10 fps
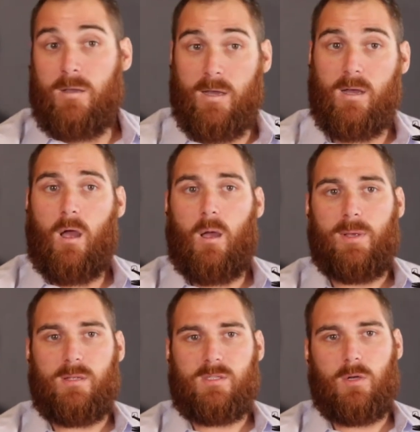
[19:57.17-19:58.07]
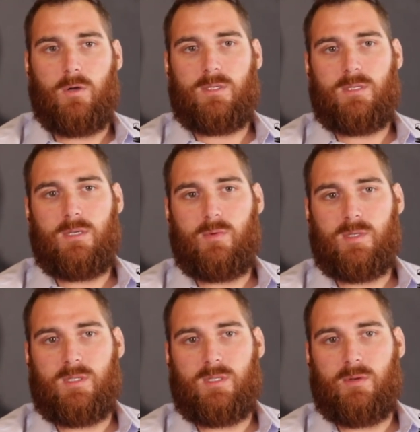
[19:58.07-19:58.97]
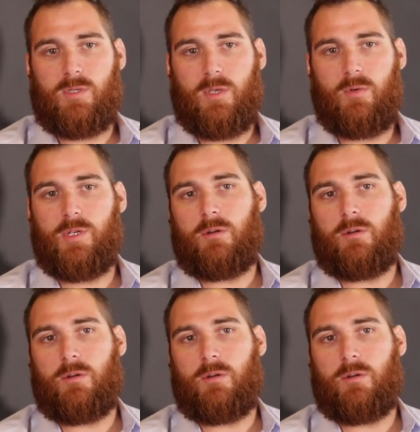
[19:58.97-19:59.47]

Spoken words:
Yeah, I mean, so it was a huge